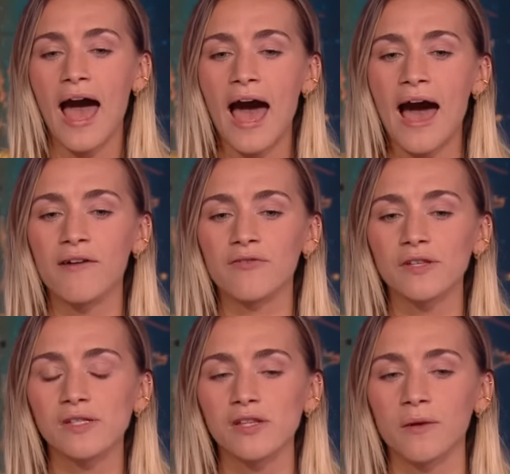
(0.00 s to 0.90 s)
have
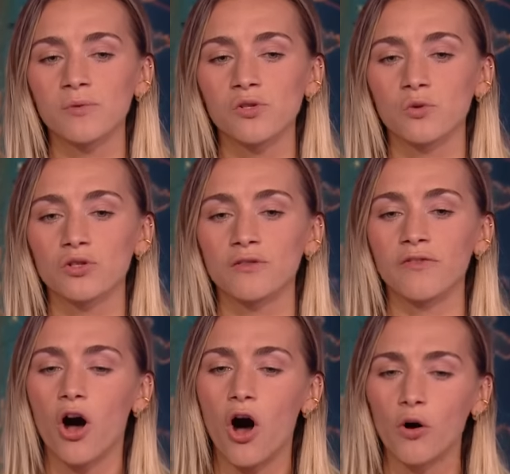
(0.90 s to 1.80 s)
some sort of
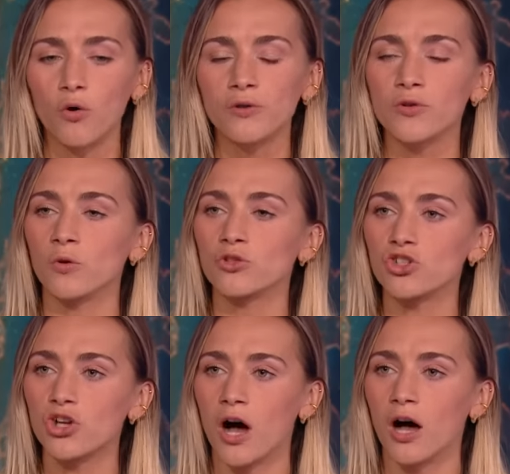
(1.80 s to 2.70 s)
hold or
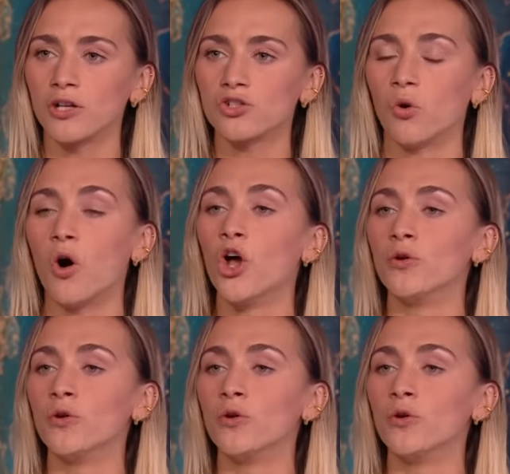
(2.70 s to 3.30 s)
charge or mm.